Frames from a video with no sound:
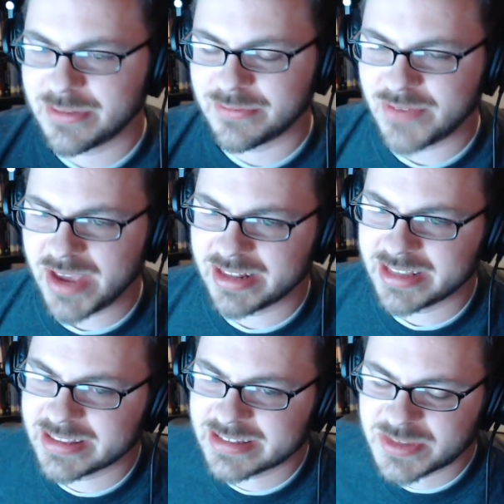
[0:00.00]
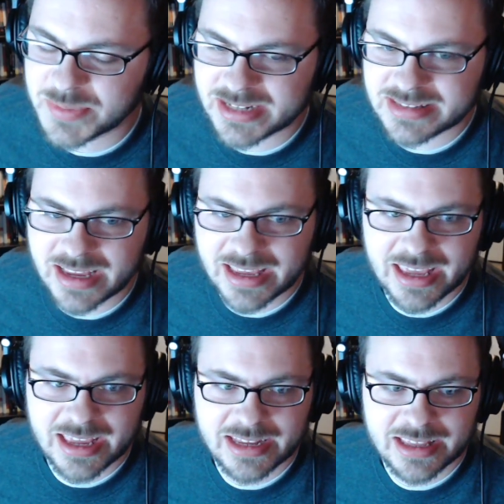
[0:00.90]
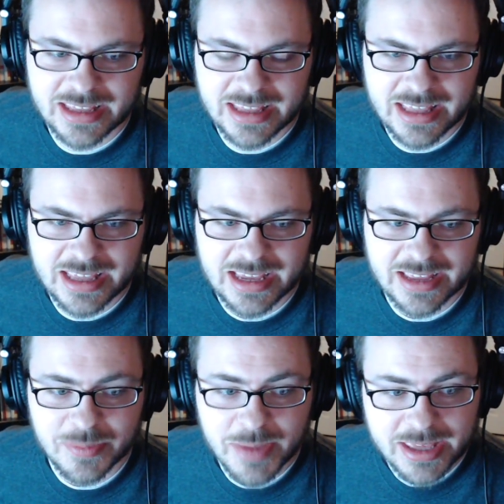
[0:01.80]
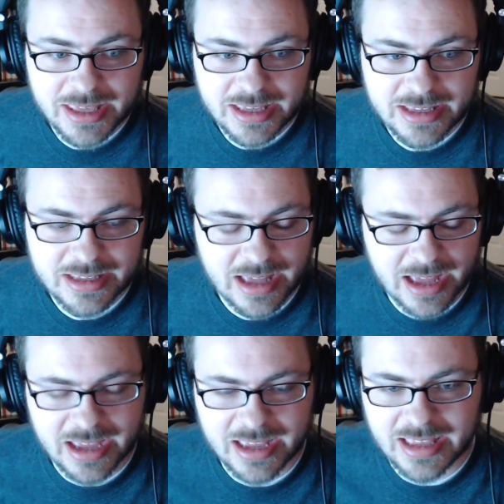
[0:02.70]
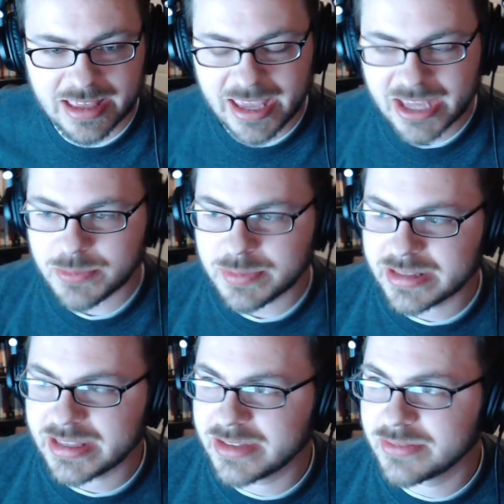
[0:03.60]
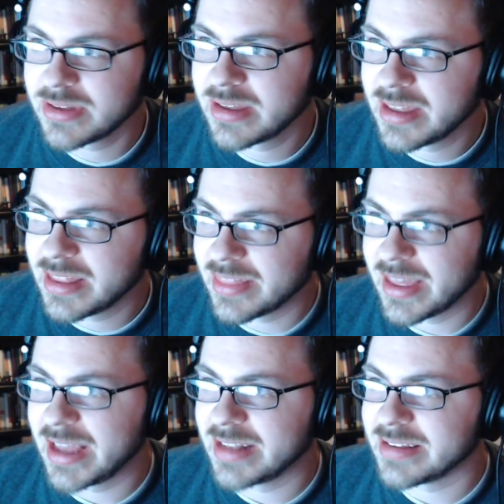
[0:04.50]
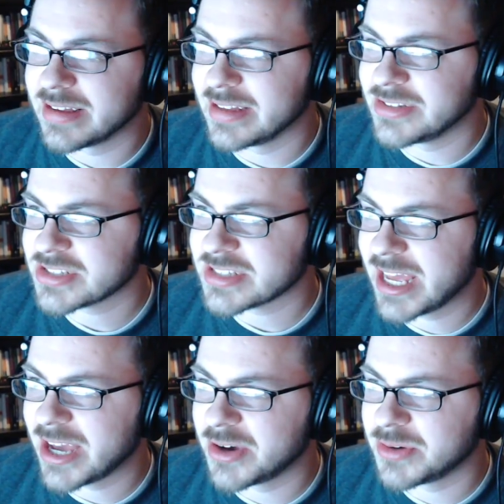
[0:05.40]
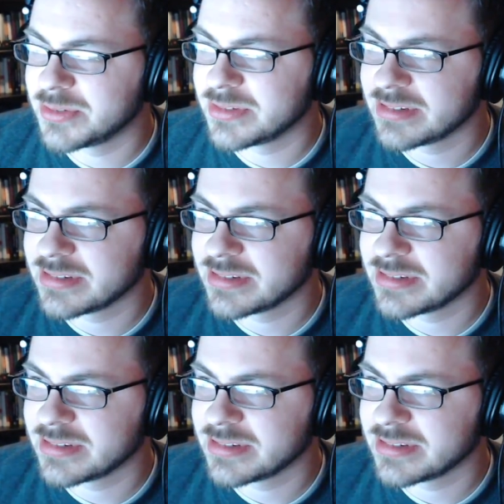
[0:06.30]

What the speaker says: Finally, this has been a decade in the making. I can't believe that just now,